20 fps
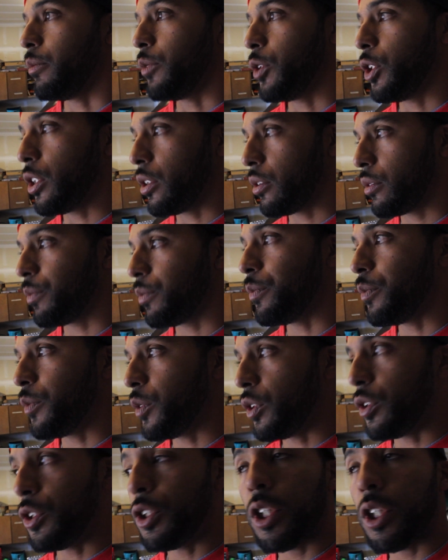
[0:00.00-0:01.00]

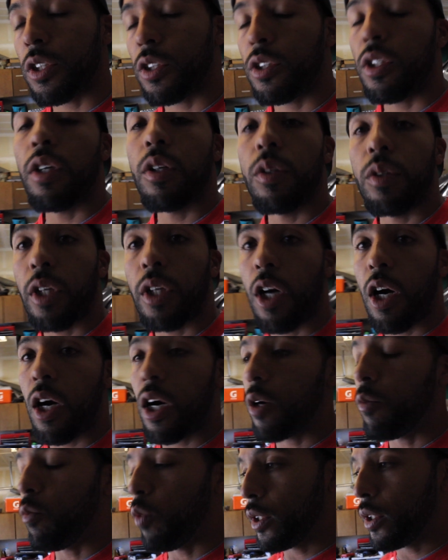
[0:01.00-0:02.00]
Just so the
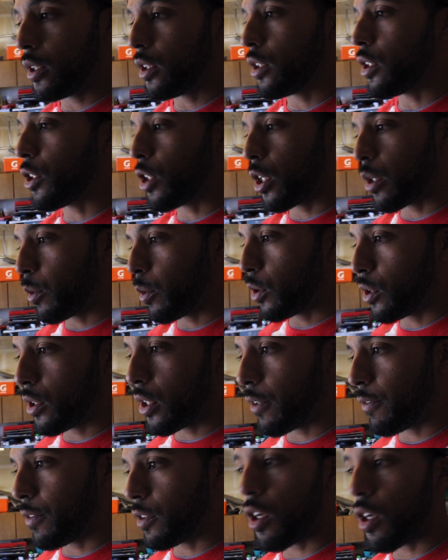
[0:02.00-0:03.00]
car, once the turbo
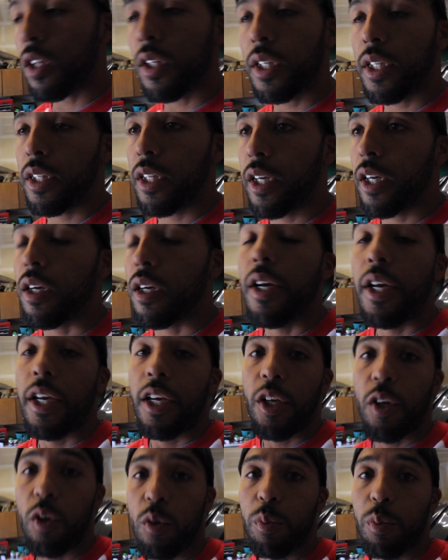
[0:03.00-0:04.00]
stuff is all in there,
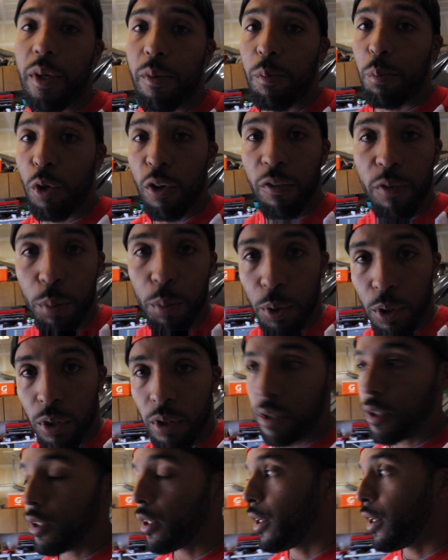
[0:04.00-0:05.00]
it will be
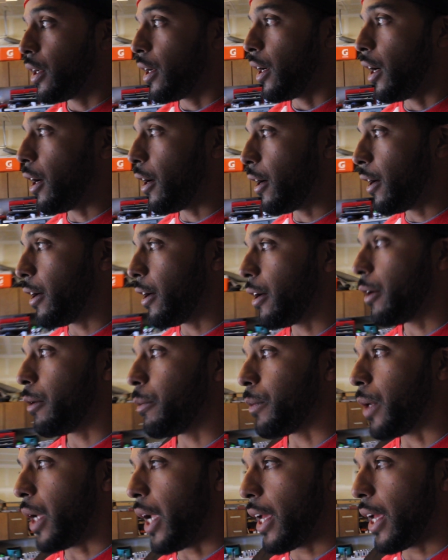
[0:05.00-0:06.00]
movable.
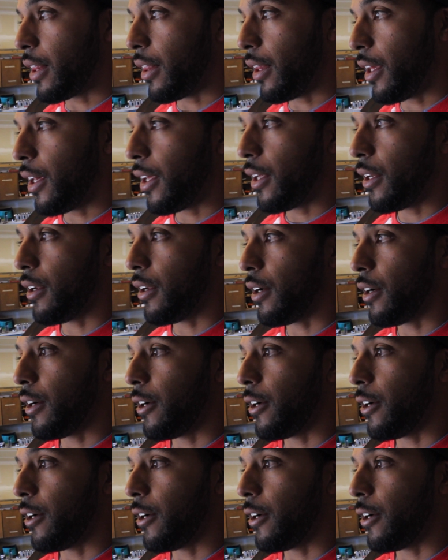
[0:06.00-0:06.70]
And then